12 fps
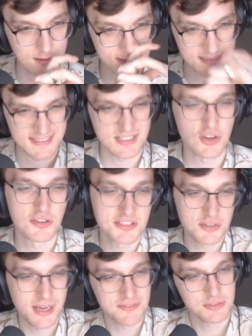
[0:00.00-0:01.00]
Does this
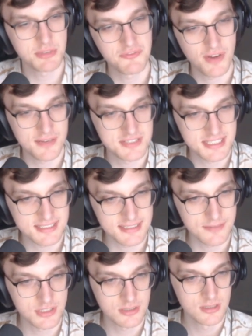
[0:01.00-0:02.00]
also have to be 5, 6,
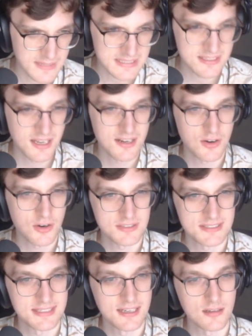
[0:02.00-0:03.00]
7? It's kind of hard to
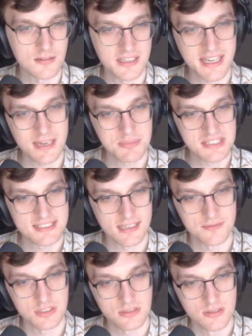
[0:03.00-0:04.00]
tell. It can't be
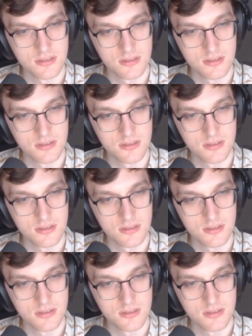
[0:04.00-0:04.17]
7.